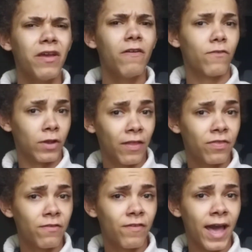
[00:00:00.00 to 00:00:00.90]
forget the
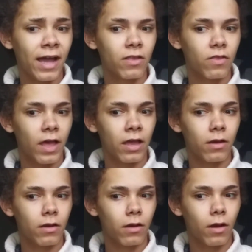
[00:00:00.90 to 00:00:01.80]
fact that
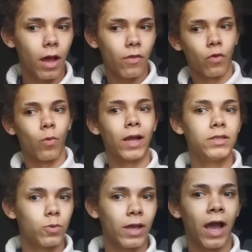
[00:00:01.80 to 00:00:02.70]
the rights
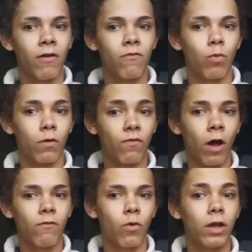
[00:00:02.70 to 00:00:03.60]
we have were fought
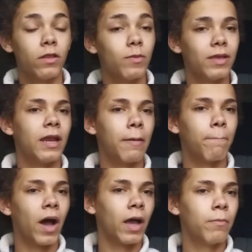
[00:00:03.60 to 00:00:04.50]
for in the beginning
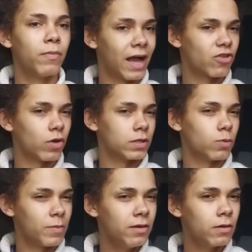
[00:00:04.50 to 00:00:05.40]
by Black trans
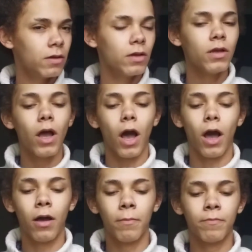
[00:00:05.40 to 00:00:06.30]
women.
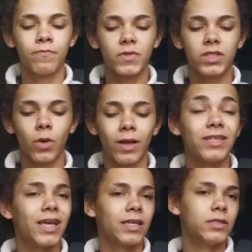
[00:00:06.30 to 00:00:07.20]
So I
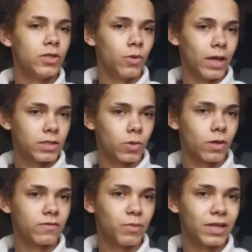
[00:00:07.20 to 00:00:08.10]
decided to do a sort of
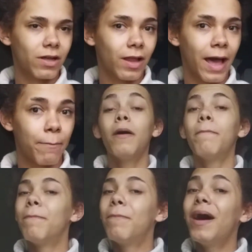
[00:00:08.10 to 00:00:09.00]
split collab.
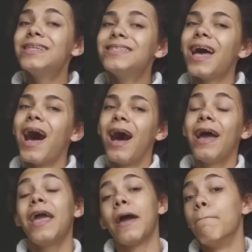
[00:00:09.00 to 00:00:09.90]
But I
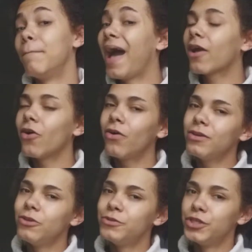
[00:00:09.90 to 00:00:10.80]
am back on
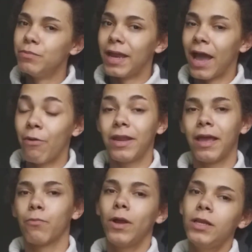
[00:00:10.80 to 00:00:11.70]
YouTube now and I
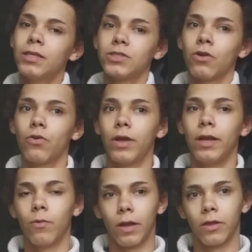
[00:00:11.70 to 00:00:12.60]
am ready to start creating
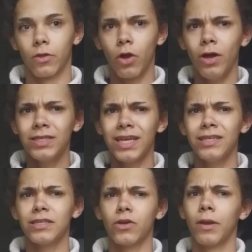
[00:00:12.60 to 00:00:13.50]
regular content
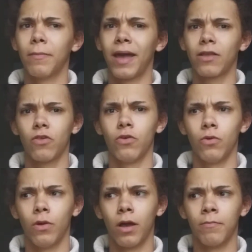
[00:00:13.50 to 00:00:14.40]
and going back to
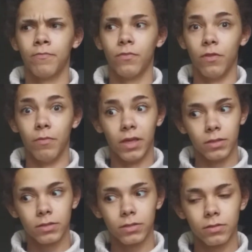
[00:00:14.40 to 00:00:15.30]
the
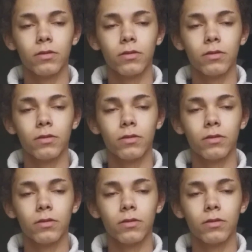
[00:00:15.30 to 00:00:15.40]
biz.